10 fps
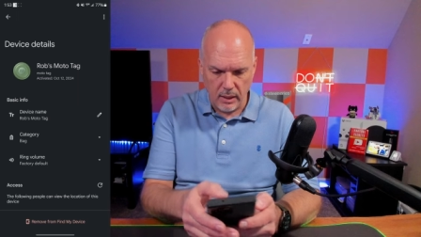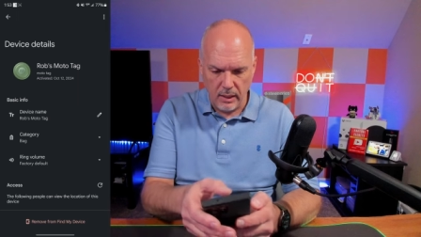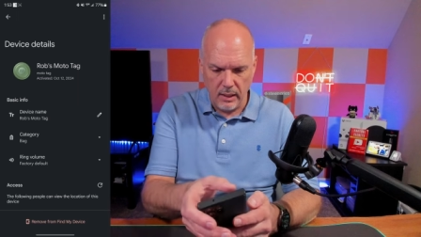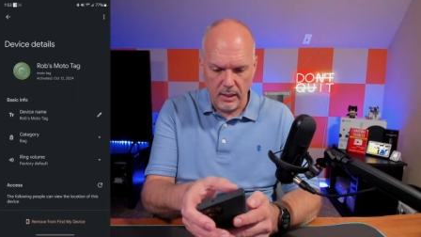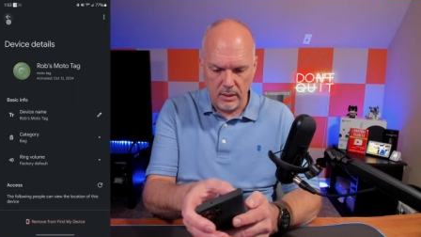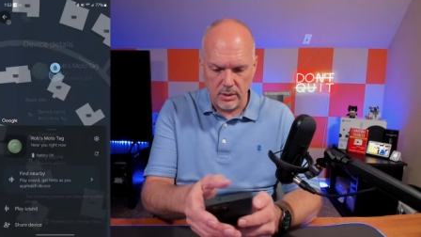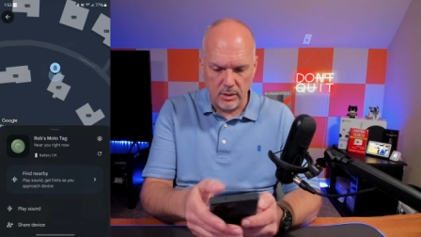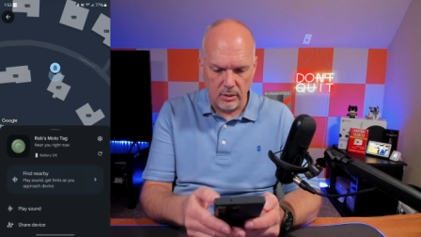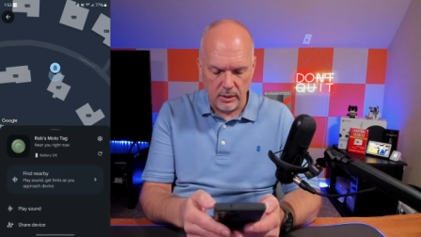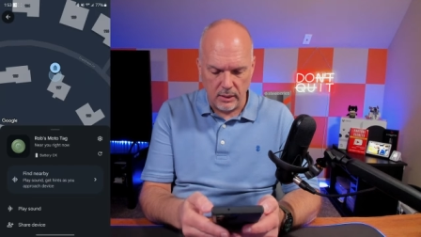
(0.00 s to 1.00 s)
And
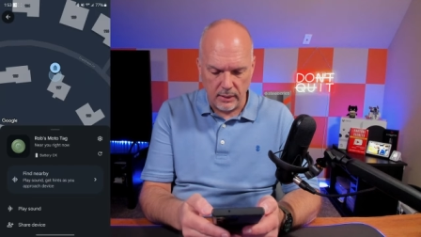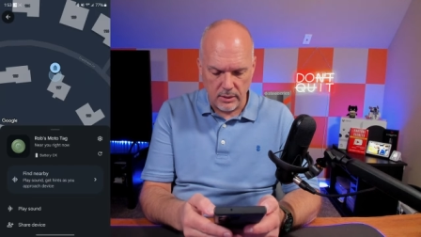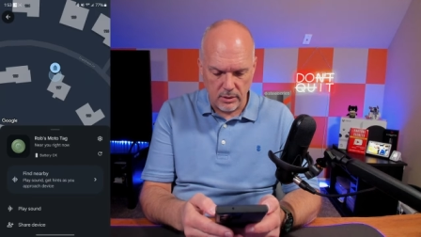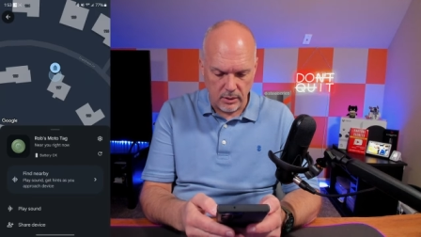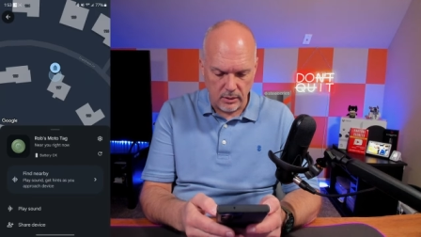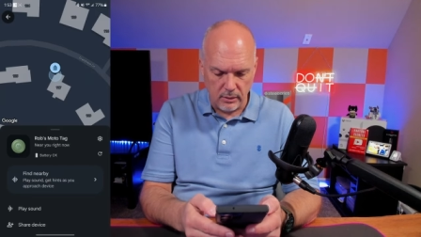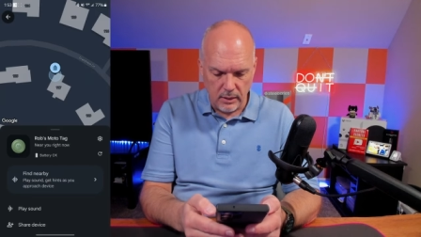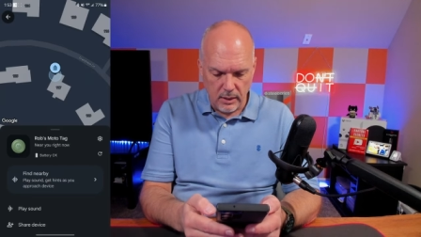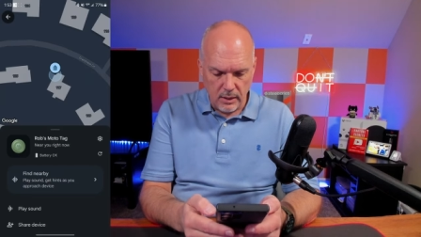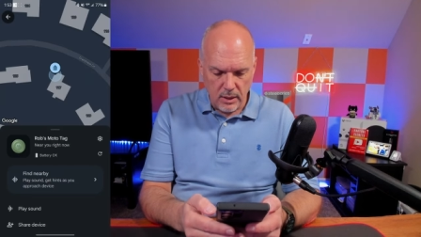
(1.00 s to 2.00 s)
so, yeah, that's good.
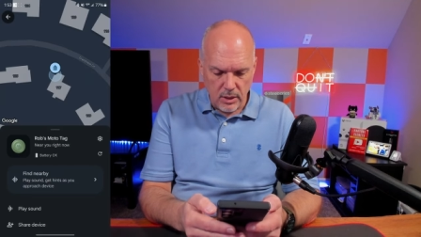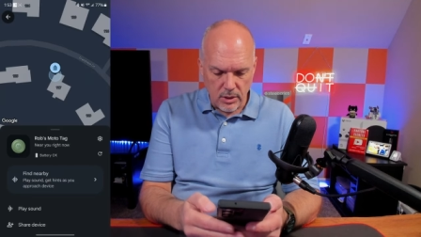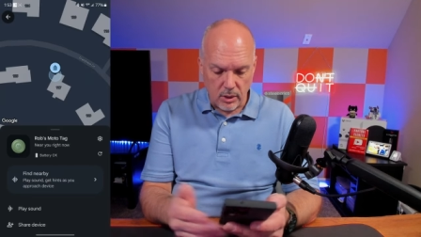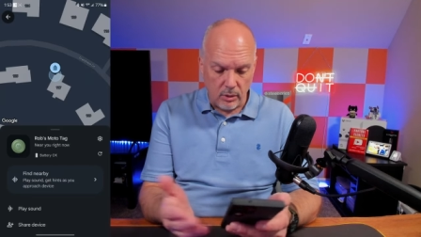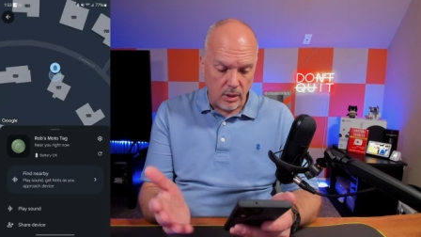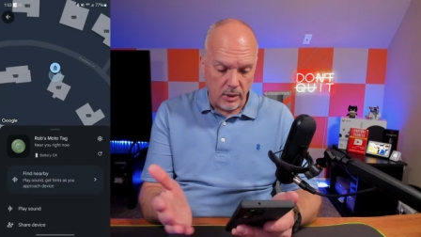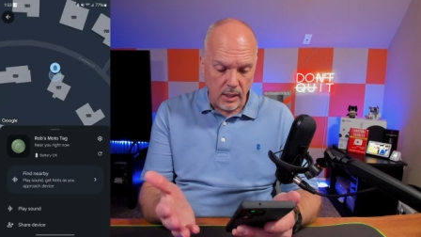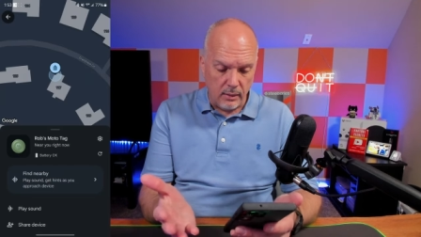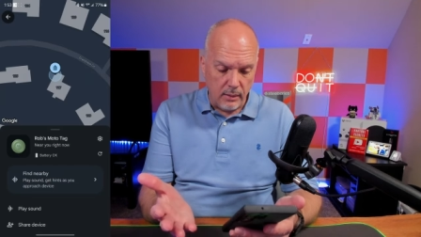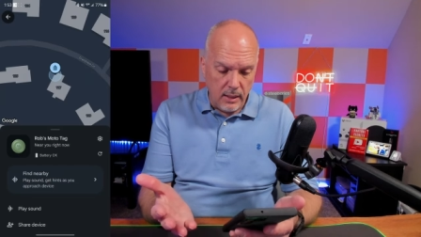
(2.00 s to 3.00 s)
So,
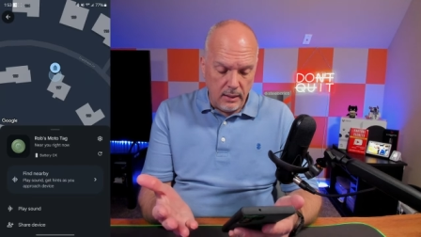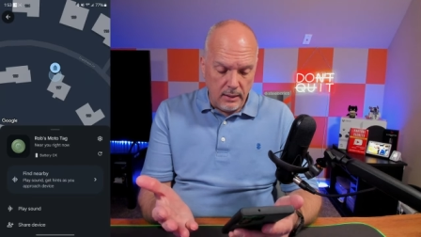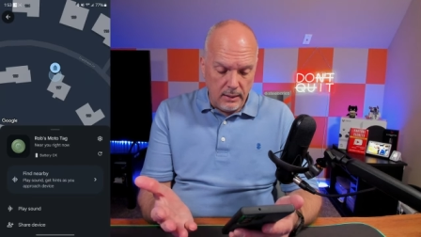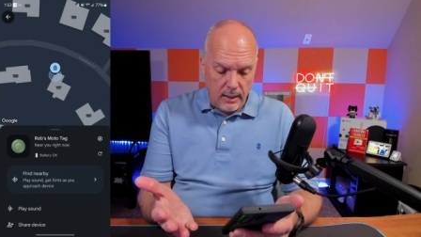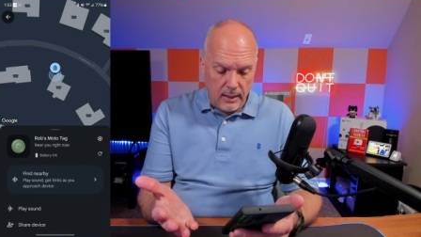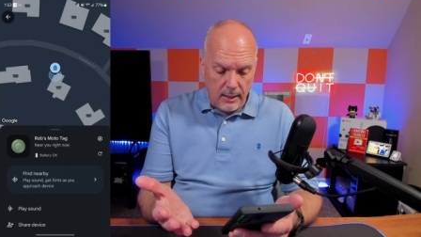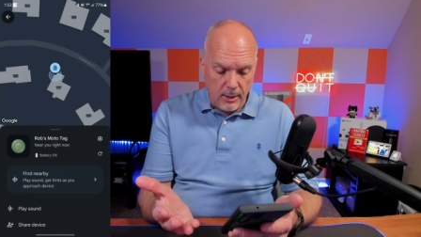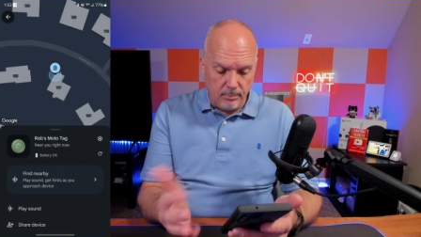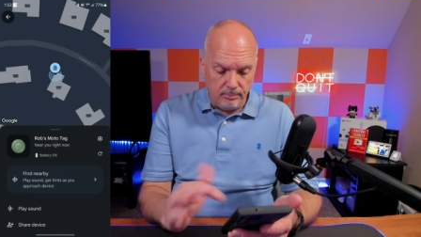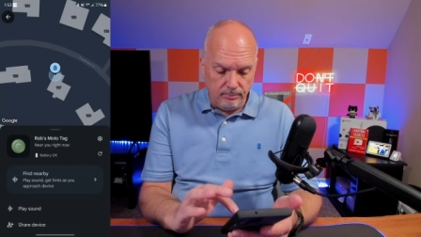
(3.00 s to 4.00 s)
okay.
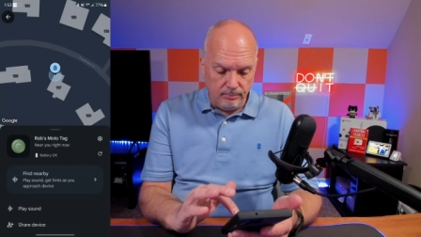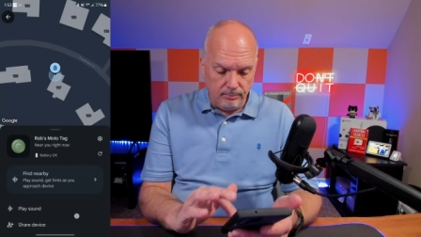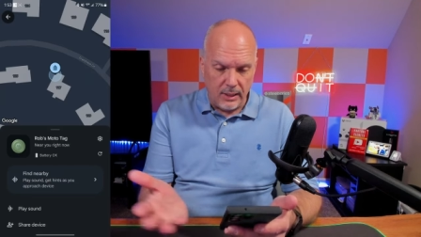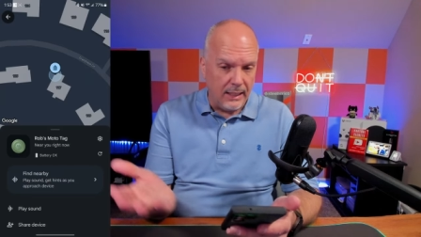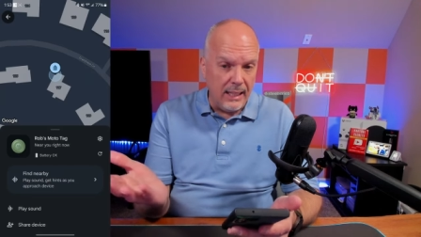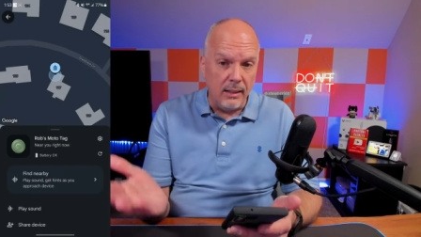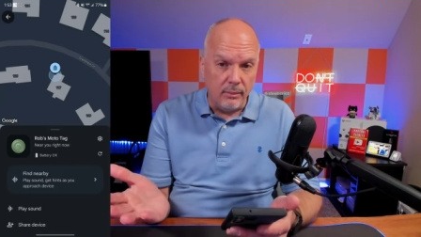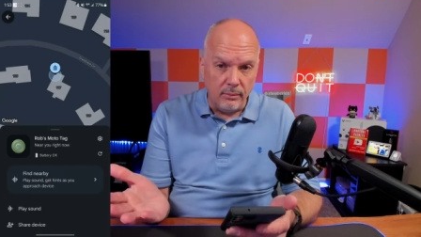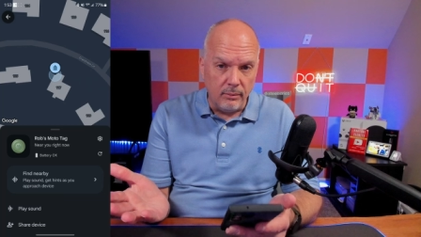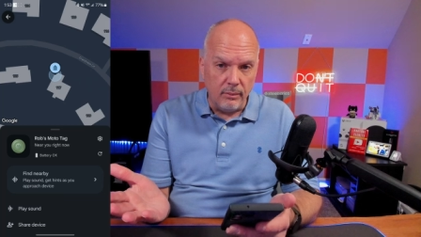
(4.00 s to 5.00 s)
Um,
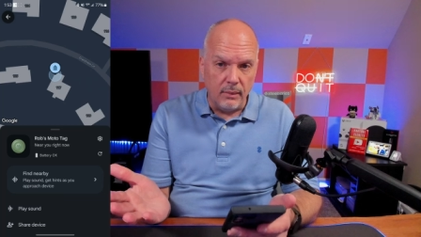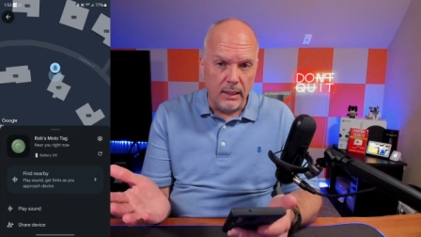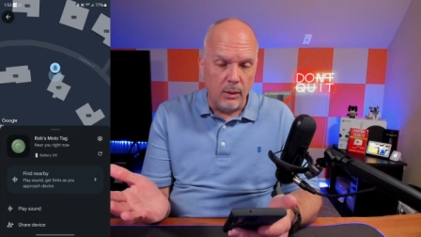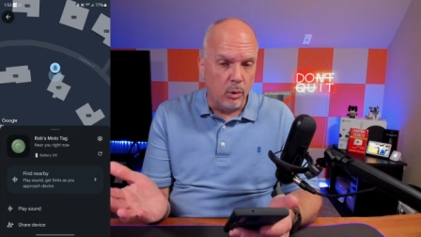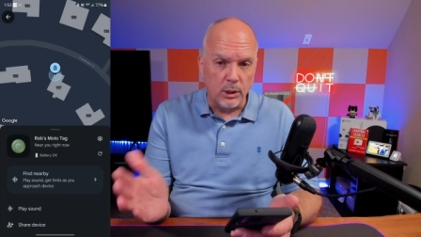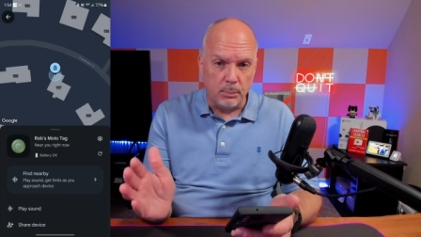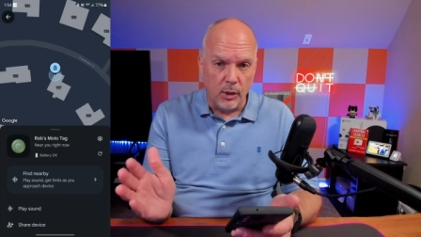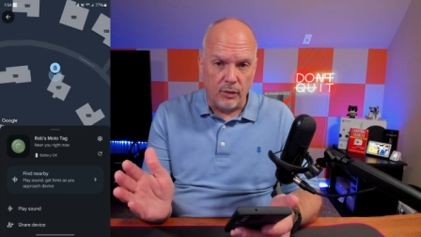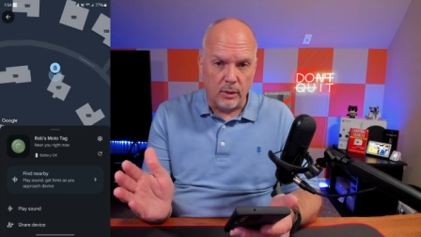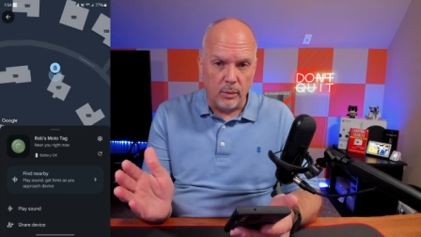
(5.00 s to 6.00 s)
again, it works
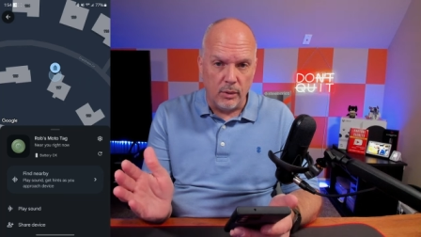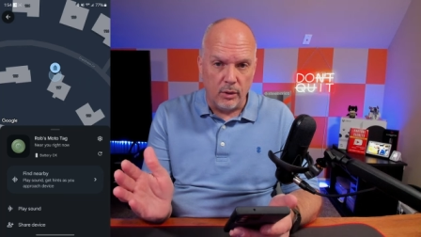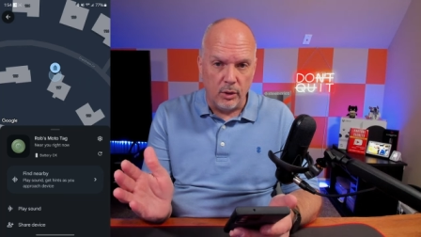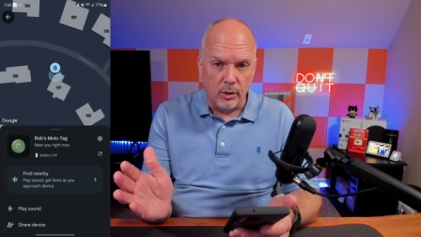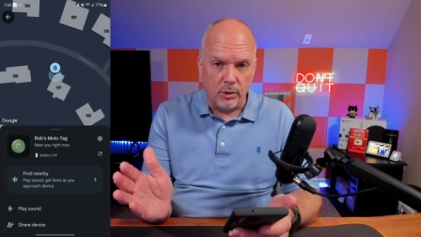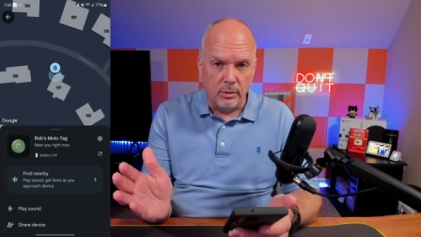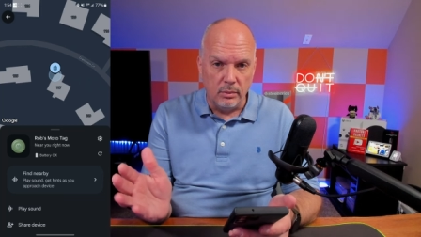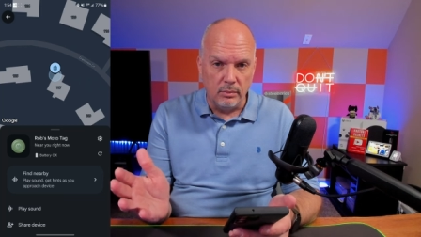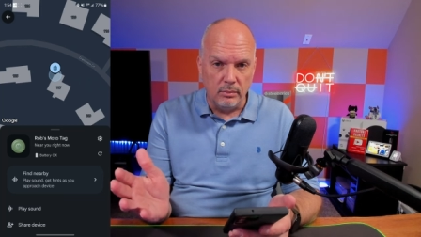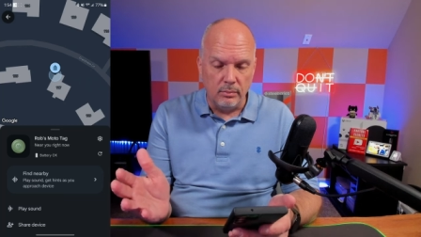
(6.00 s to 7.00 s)
perfect with Google.
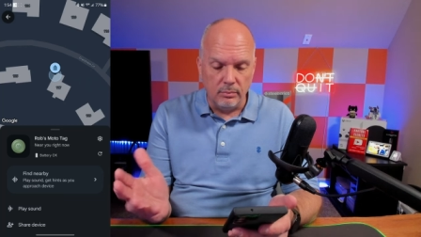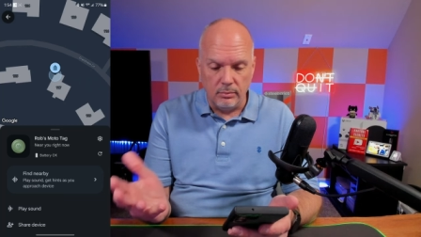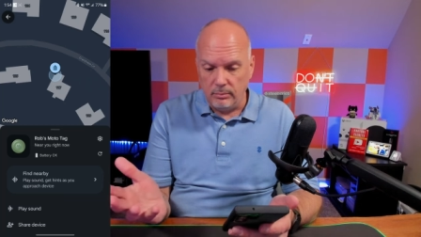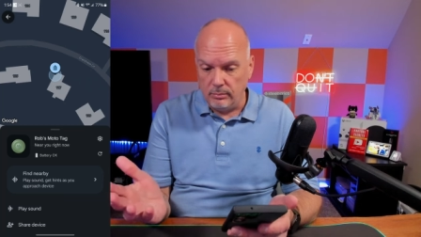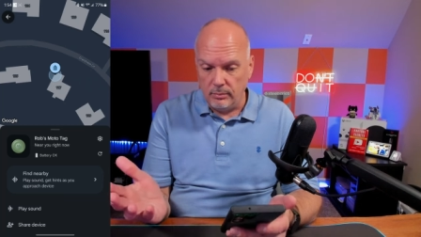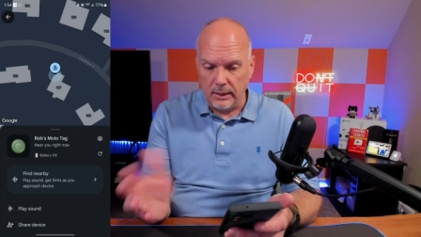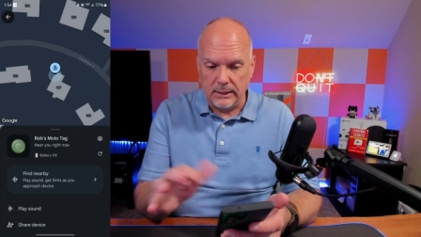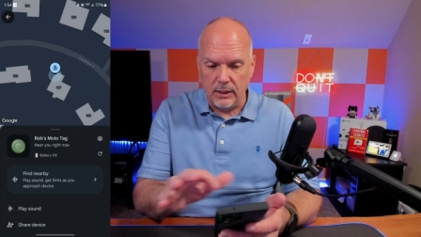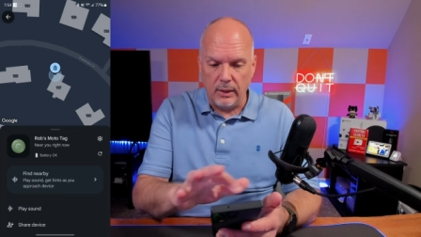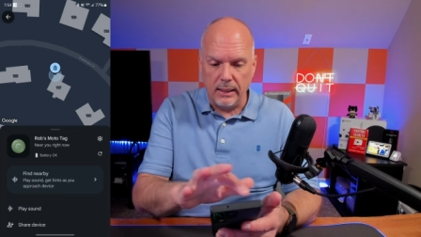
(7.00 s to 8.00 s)

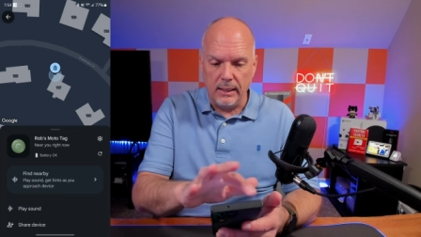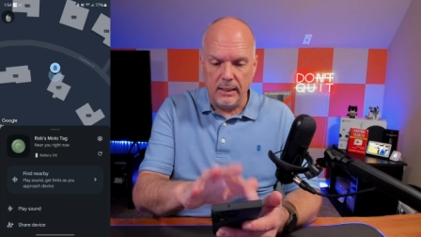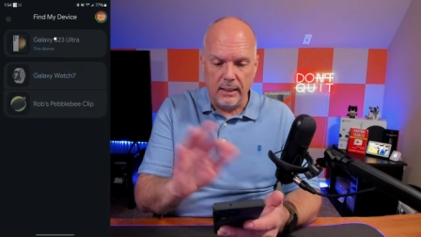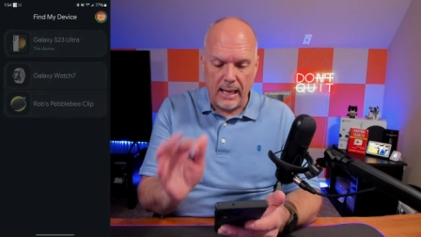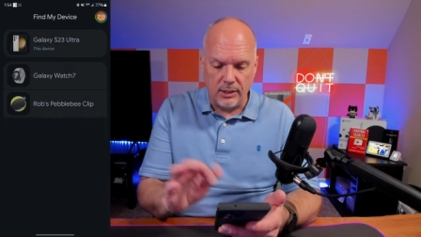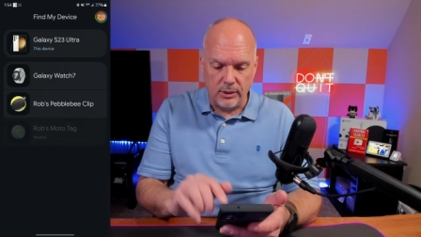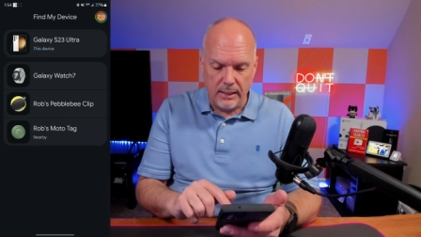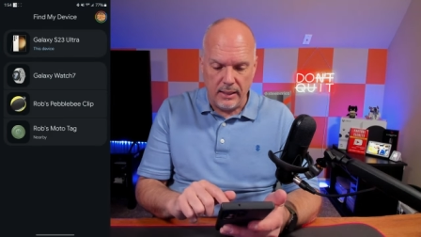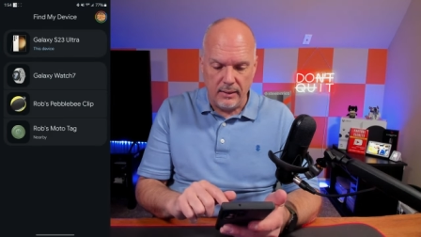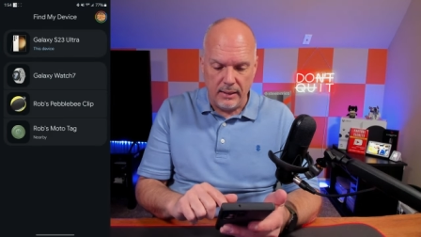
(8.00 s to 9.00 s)
Let's see if I can get it
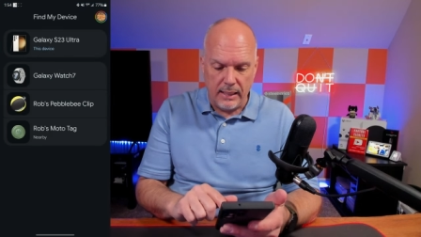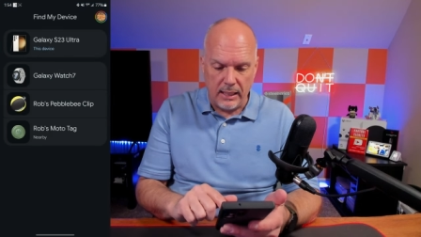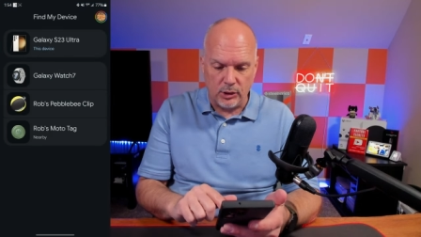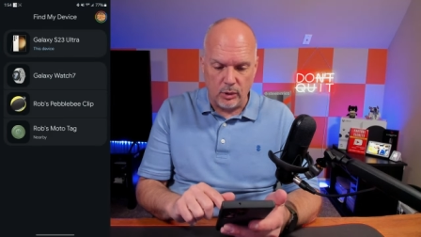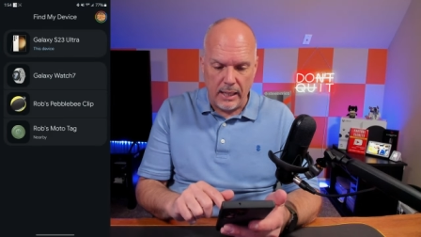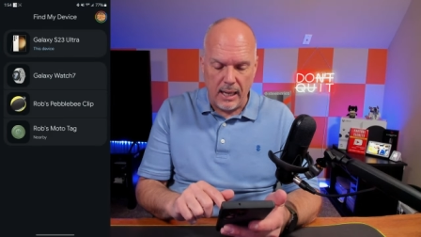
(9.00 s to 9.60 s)
actually in the actual